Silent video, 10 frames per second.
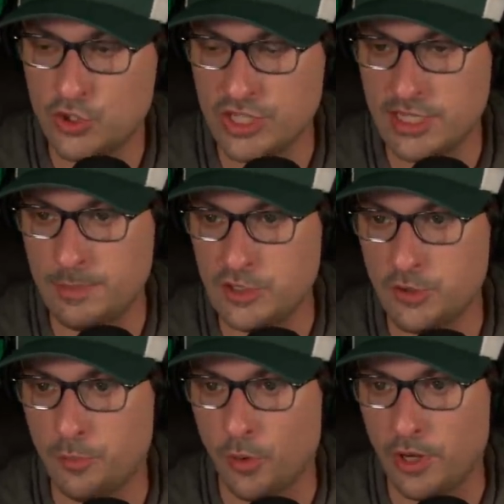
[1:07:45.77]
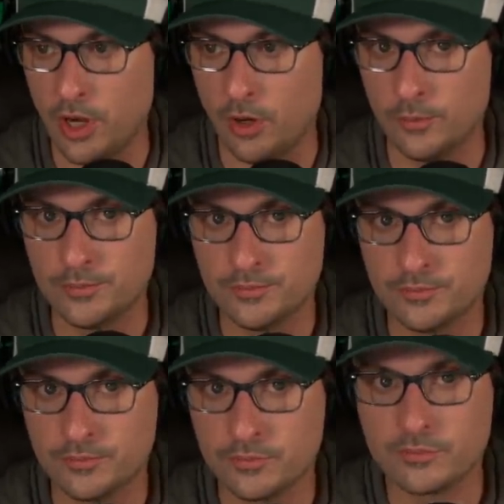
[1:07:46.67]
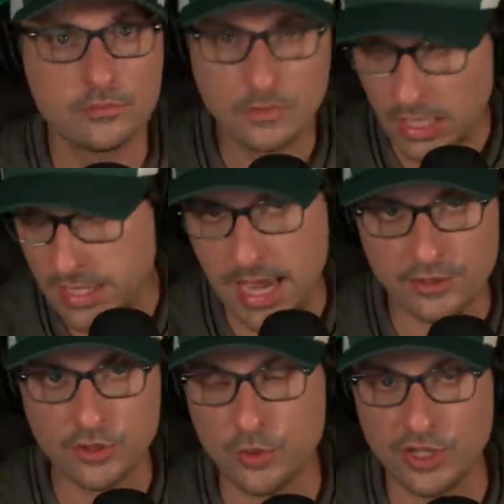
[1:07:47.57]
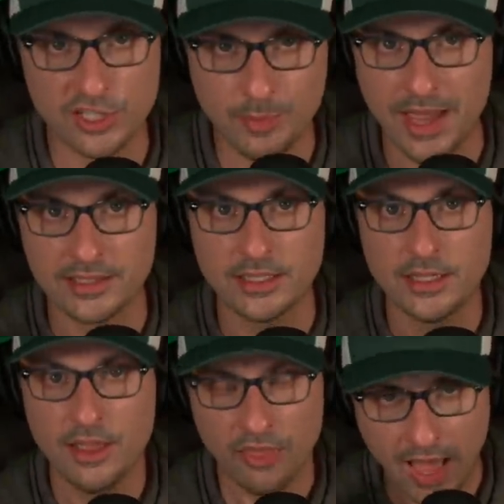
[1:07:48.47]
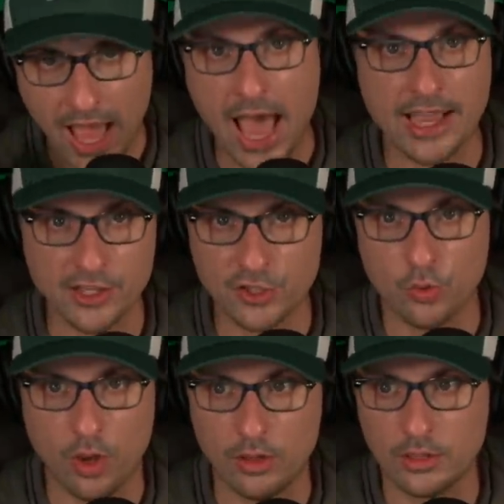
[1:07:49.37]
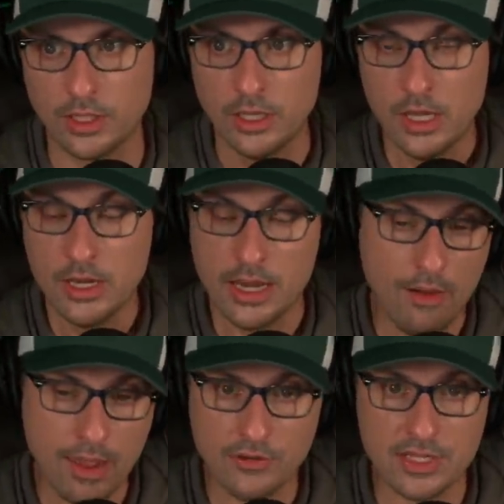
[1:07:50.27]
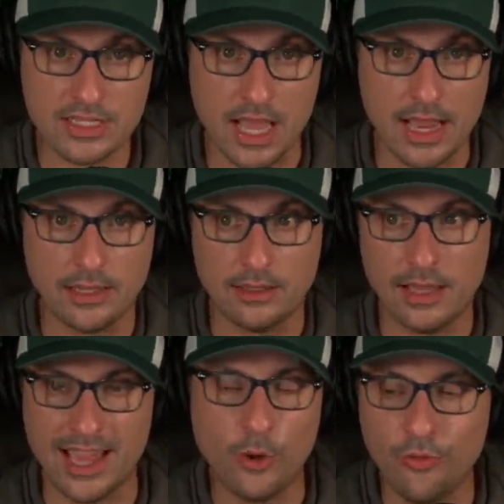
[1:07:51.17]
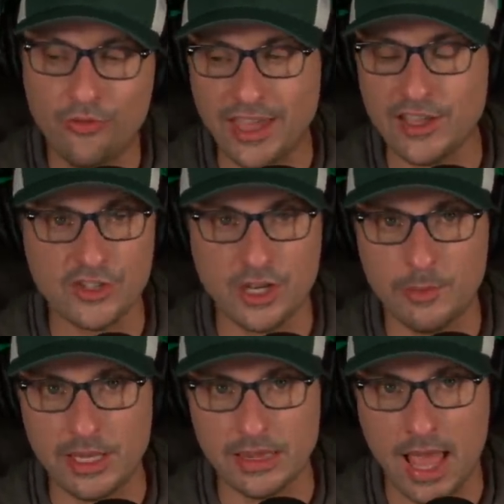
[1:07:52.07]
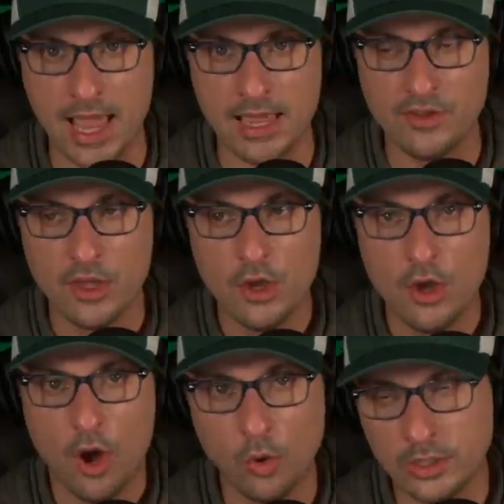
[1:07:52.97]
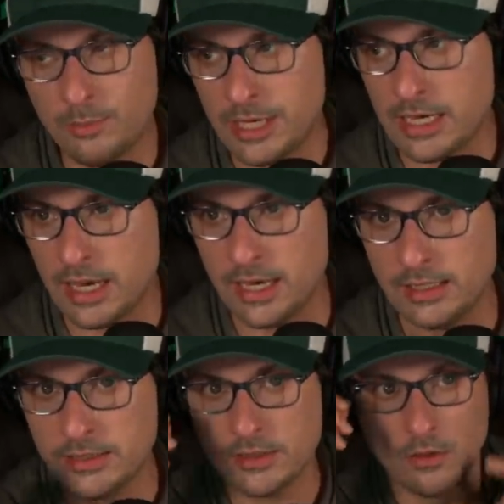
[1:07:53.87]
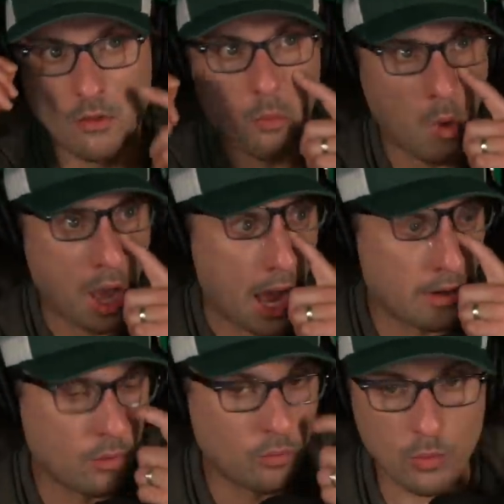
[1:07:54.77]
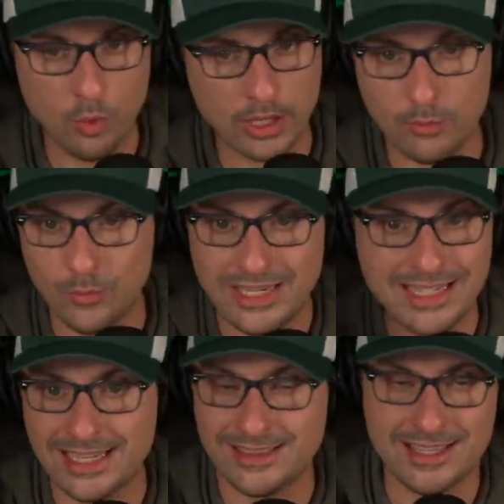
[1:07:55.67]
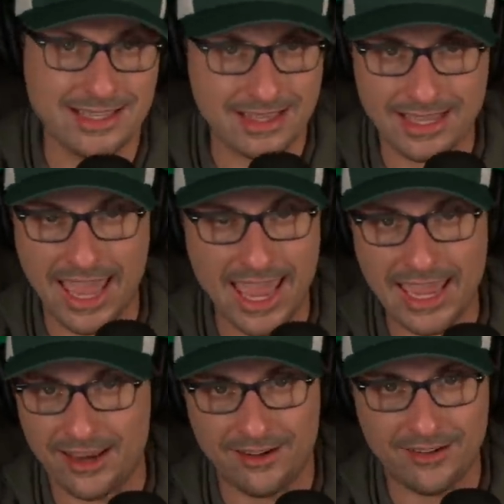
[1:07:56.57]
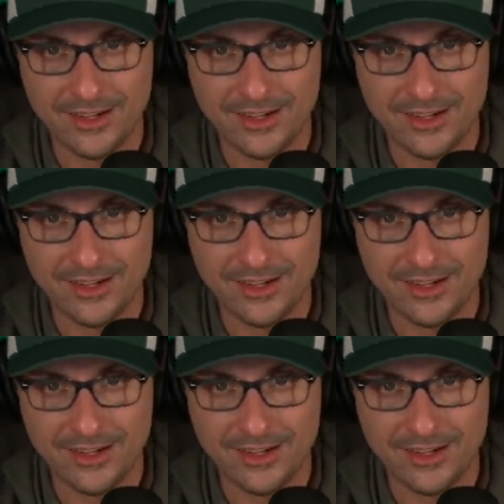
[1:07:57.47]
with GCP 2.0, yes, you can expect the highest quality. Now, I haven't decided. I don't think it's going to be live only because one, we want to we need to get these in the can.